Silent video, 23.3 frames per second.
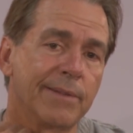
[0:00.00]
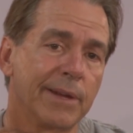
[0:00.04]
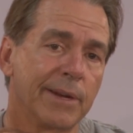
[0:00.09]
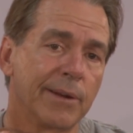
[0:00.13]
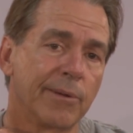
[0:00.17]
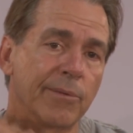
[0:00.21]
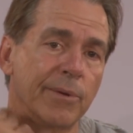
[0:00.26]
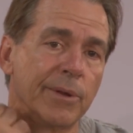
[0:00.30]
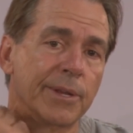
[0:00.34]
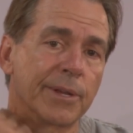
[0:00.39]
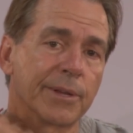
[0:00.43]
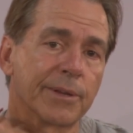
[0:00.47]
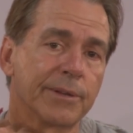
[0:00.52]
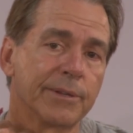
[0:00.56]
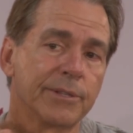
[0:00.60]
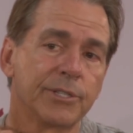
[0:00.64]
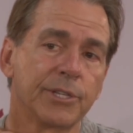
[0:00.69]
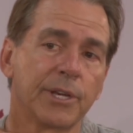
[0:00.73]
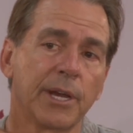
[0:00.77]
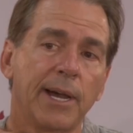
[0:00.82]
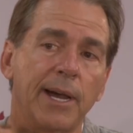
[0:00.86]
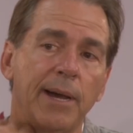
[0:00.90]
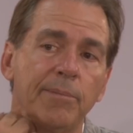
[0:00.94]
done a really good
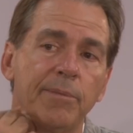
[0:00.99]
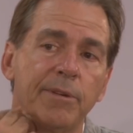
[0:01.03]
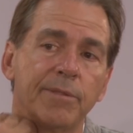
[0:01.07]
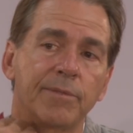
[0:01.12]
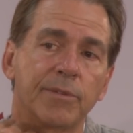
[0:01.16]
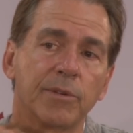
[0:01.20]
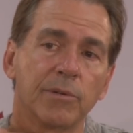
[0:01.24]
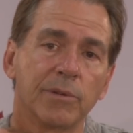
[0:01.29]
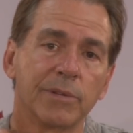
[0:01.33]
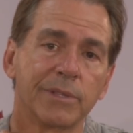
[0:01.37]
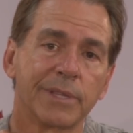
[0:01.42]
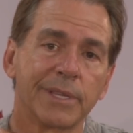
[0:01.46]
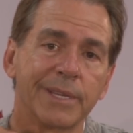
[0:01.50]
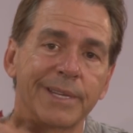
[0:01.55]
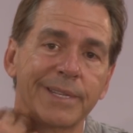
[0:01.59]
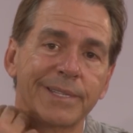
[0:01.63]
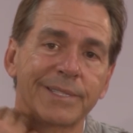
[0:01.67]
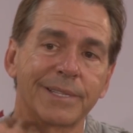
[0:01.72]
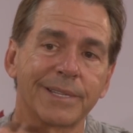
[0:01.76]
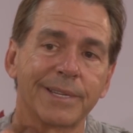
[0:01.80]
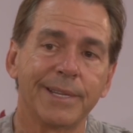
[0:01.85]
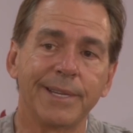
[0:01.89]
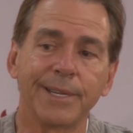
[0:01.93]
job of doing
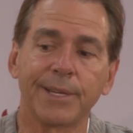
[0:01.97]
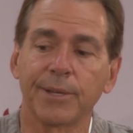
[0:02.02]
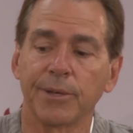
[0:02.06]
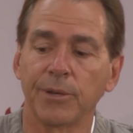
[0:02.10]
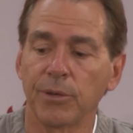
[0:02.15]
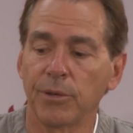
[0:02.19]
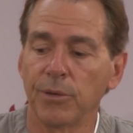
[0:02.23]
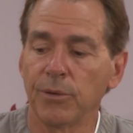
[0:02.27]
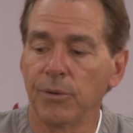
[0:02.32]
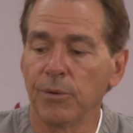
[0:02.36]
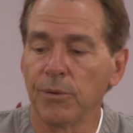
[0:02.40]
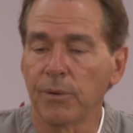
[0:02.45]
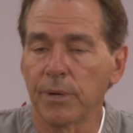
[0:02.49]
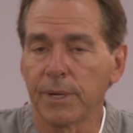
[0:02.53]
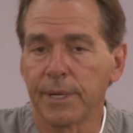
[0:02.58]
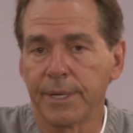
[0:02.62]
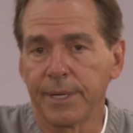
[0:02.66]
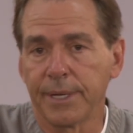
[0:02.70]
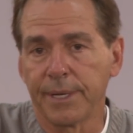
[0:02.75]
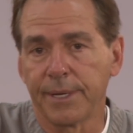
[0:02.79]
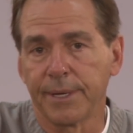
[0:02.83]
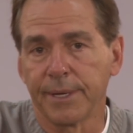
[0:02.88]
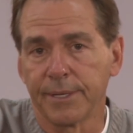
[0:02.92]
things that he can do,
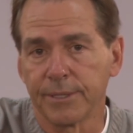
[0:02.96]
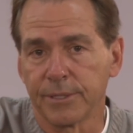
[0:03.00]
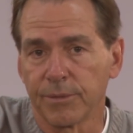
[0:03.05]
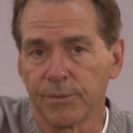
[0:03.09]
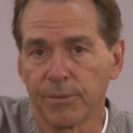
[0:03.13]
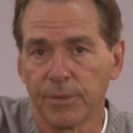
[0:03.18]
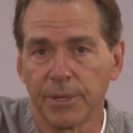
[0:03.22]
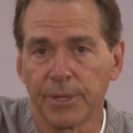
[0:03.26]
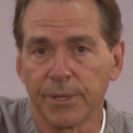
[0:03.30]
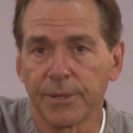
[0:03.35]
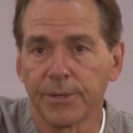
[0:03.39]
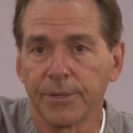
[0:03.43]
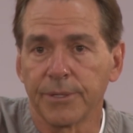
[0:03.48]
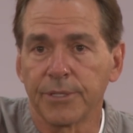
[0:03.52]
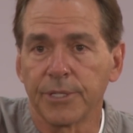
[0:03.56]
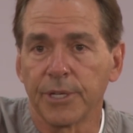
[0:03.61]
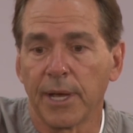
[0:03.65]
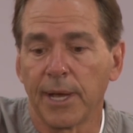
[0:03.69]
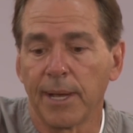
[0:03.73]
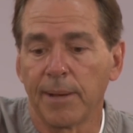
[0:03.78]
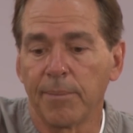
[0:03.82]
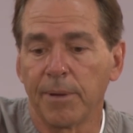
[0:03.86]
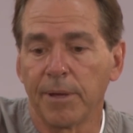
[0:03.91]
and he does a really good
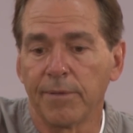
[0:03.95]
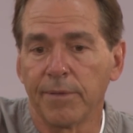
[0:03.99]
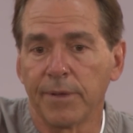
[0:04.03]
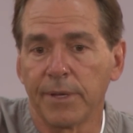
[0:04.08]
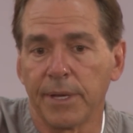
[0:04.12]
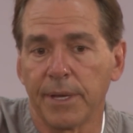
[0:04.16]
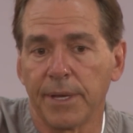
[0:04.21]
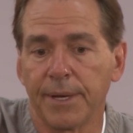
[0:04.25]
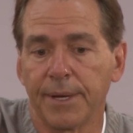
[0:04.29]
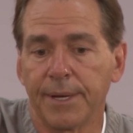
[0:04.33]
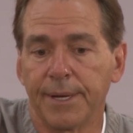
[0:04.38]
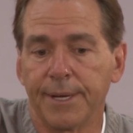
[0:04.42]
job of it.